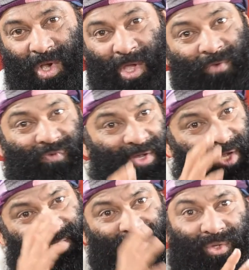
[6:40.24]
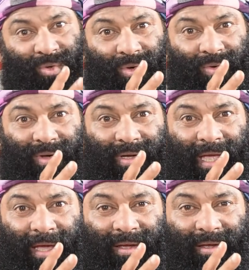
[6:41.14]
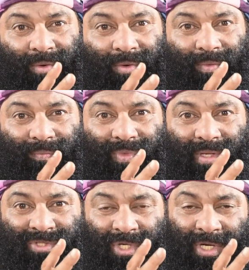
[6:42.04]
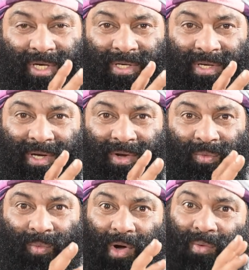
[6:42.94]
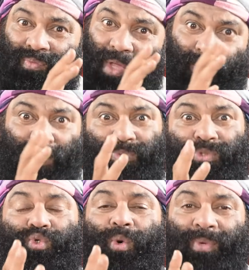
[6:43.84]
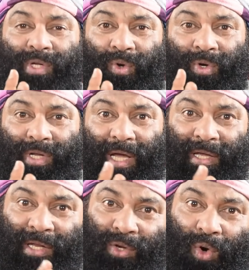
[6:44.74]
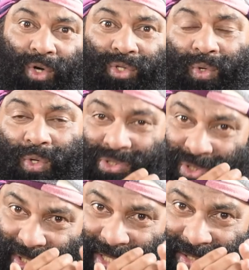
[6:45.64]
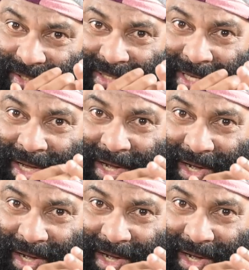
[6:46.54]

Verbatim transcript: If I cut the chicken, there must be so many golden. I can get all the gold together.